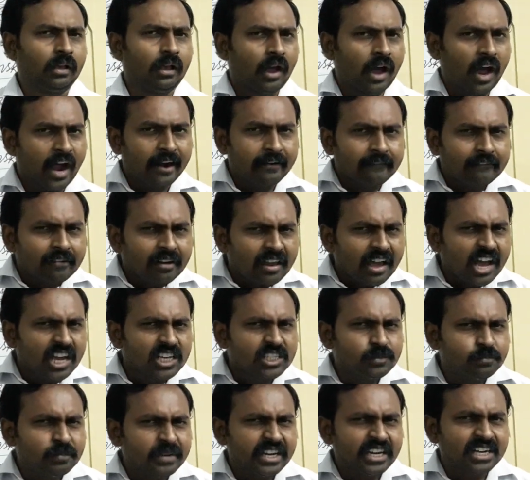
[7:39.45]
Her
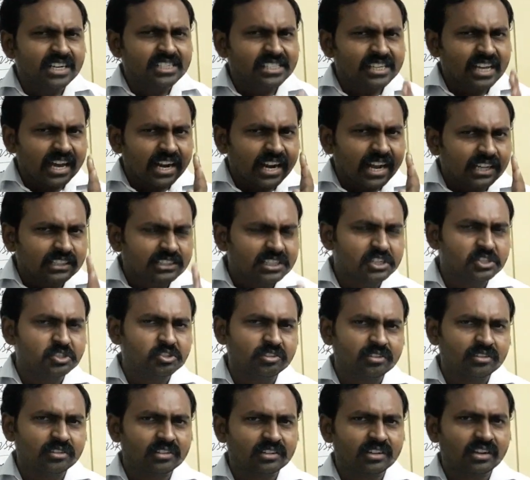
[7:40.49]
classmates or other
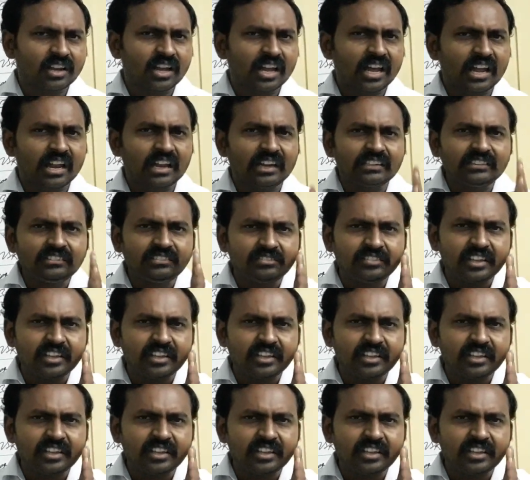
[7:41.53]
children,